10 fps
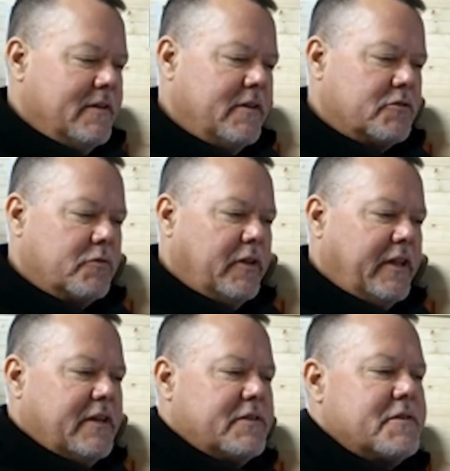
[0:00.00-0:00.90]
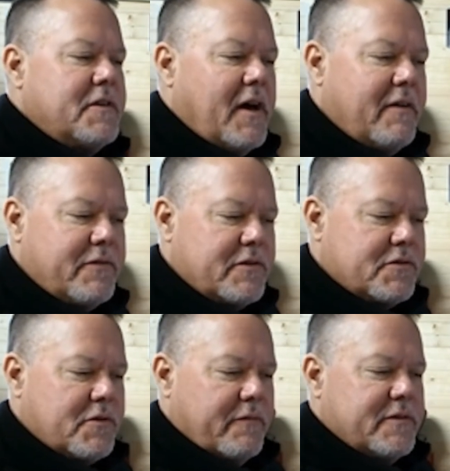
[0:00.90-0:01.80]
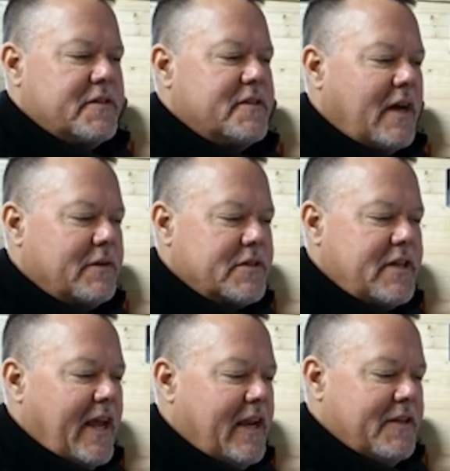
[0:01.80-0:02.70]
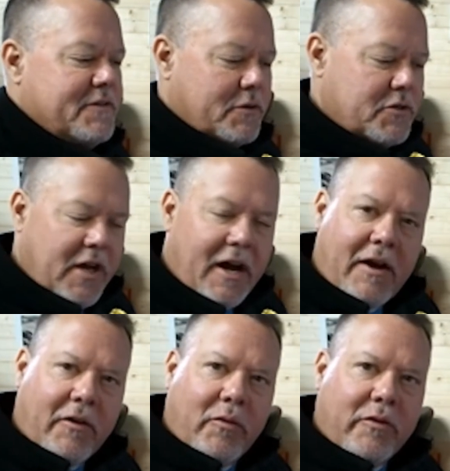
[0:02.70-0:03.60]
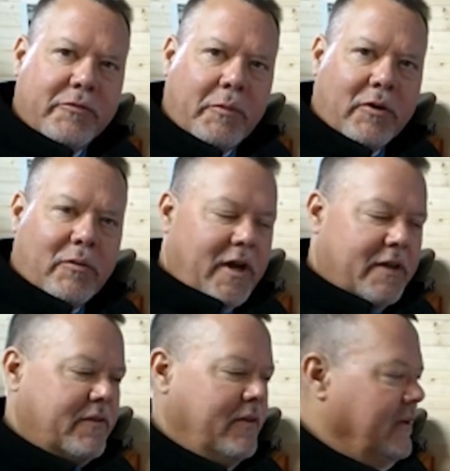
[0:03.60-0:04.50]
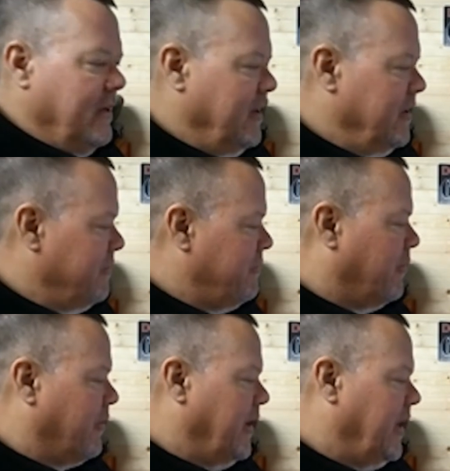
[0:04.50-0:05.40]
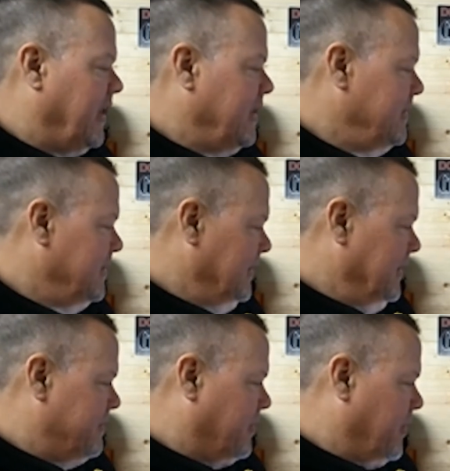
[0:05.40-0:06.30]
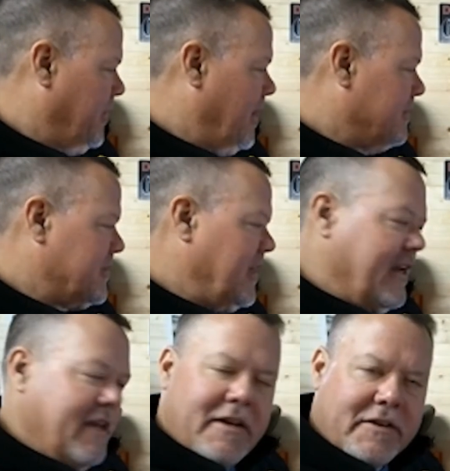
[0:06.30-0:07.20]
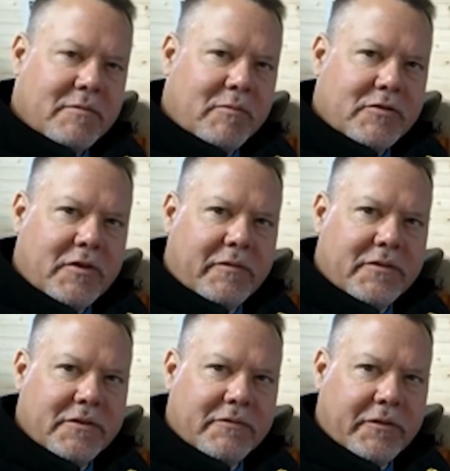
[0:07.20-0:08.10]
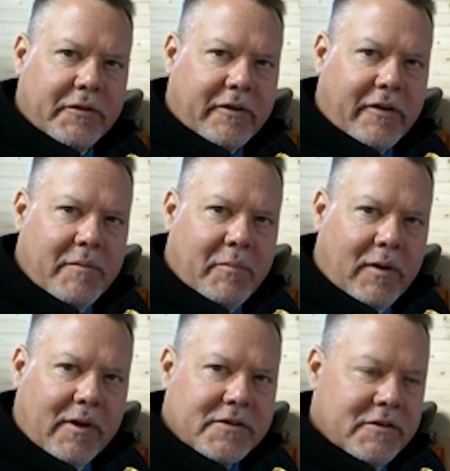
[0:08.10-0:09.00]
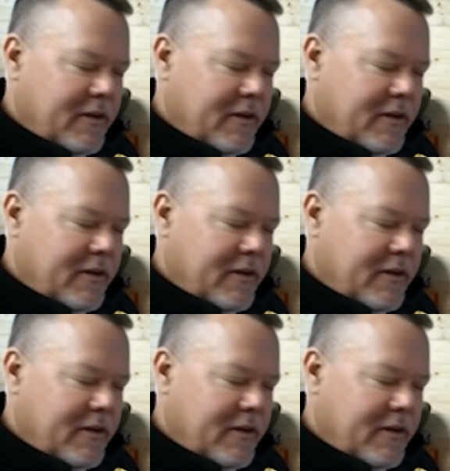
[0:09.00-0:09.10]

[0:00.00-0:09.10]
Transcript: It's really good stuff. The service is outstanding, so shout out to Wolfsburg West for their outstanding customer service and for their great parts.